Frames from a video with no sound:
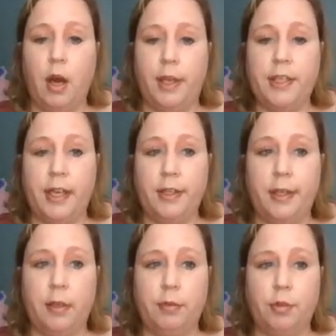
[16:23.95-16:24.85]
I tell
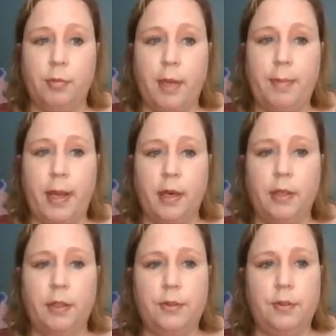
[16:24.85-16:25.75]
you, so my
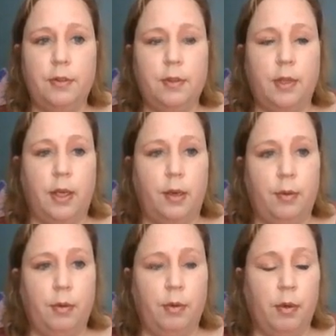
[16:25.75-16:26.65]
parents,
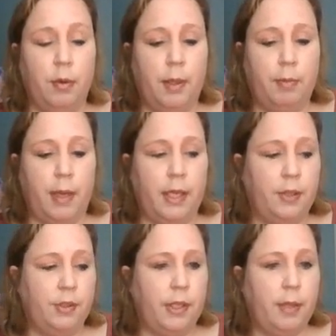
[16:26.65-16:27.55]
who are my
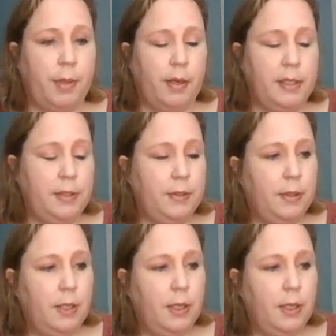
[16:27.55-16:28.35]
kids' grandparents,